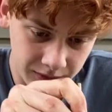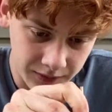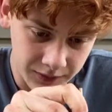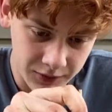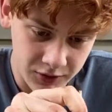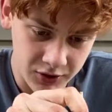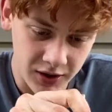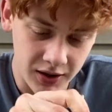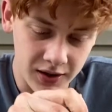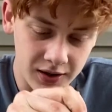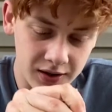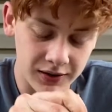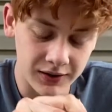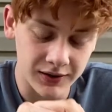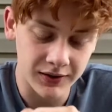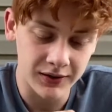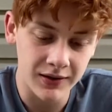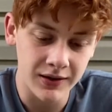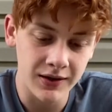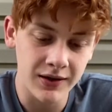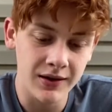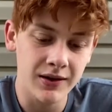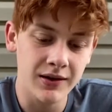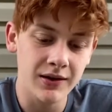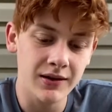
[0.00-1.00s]

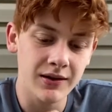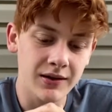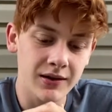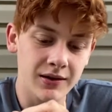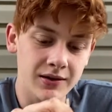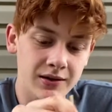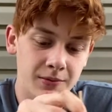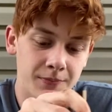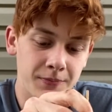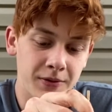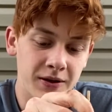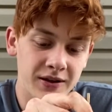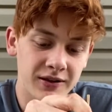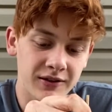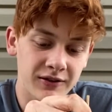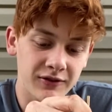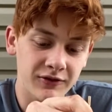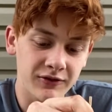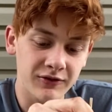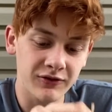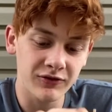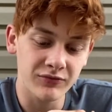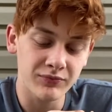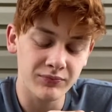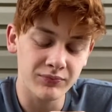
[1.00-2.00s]
There's a piece of
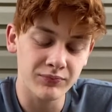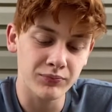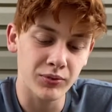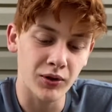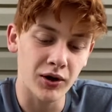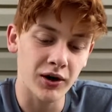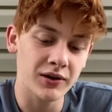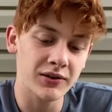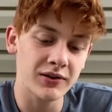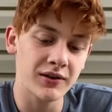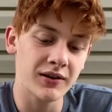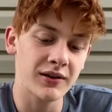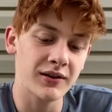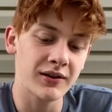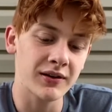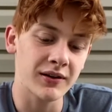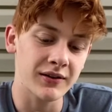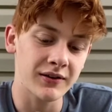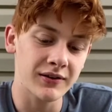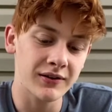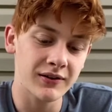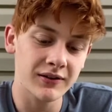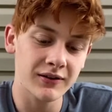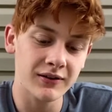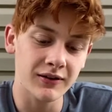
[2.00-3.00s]
bark that it got
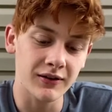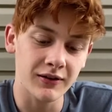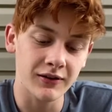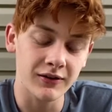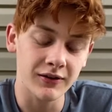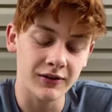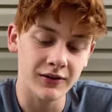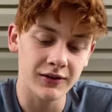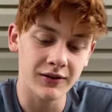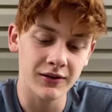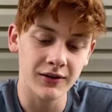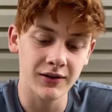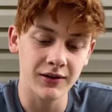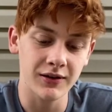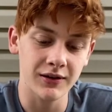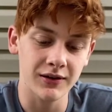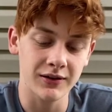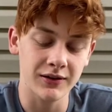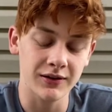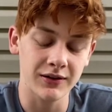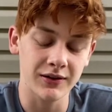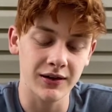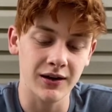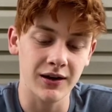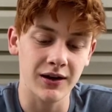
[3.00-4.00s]
stuck on.
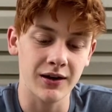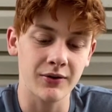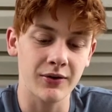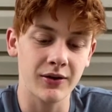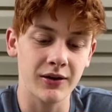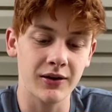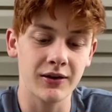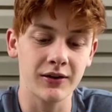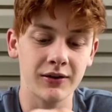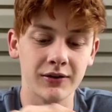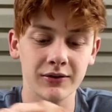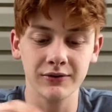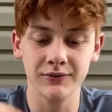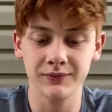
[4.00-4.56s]
There we go.